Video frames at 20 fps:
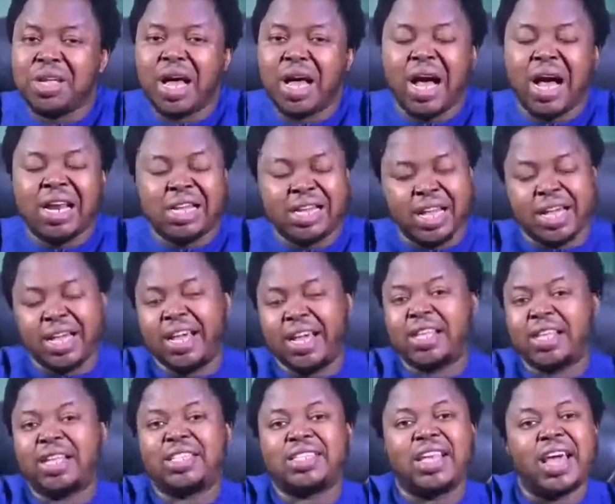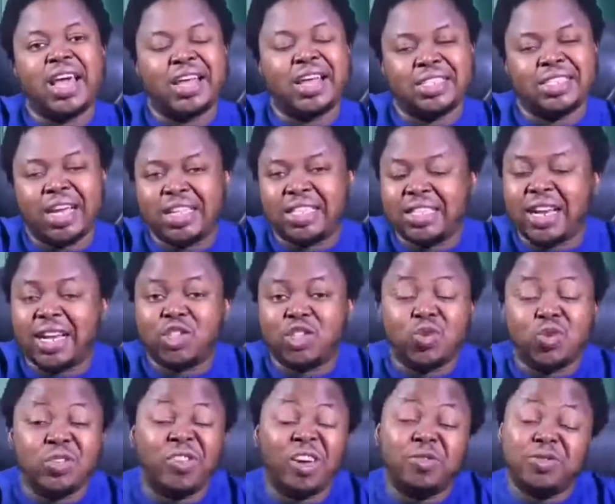And it can get as exciting as
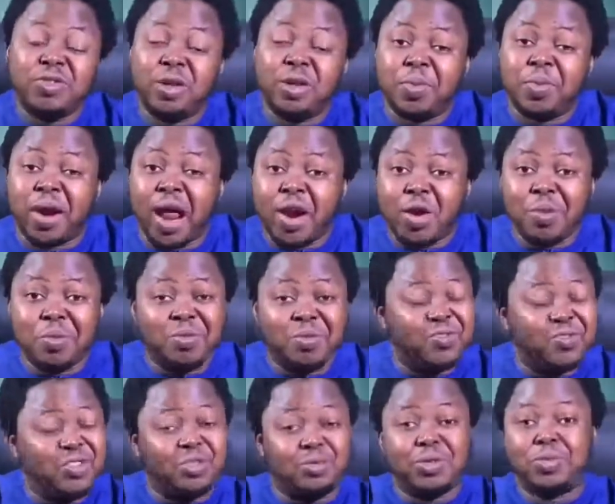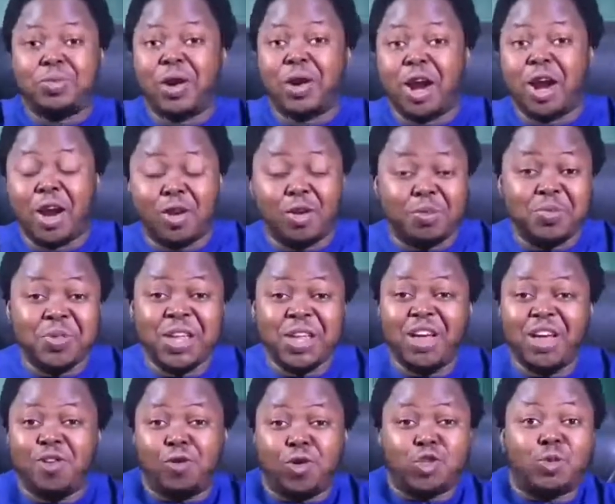25% per annum, 50% per annum.
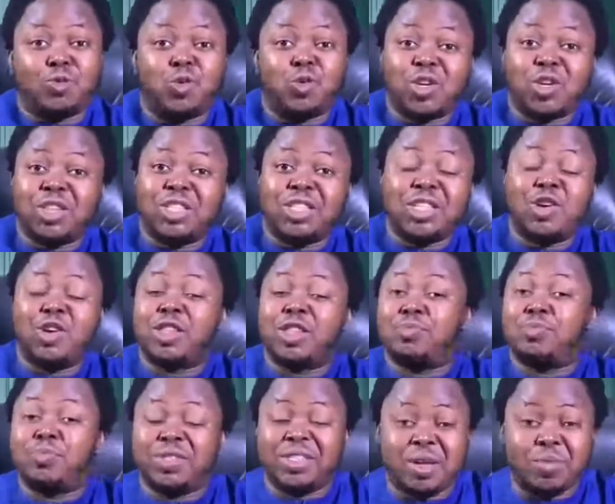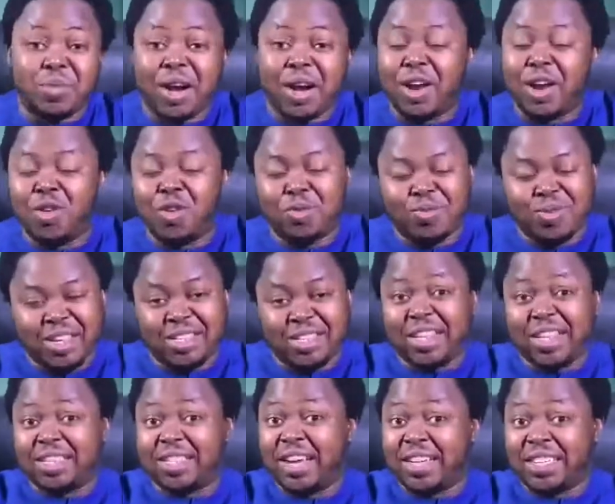For some tokens, 30% per annum. It's
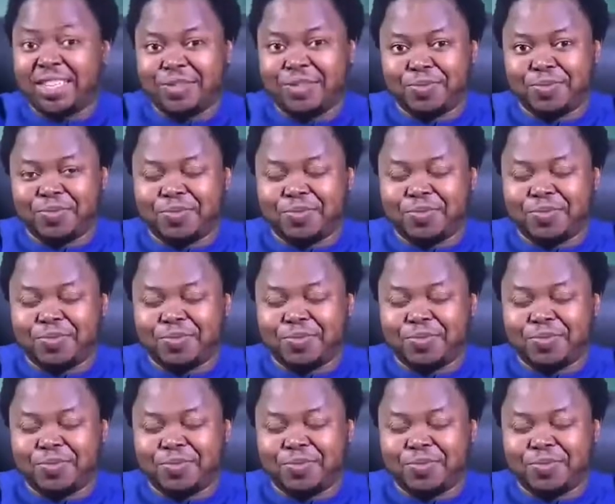exciting.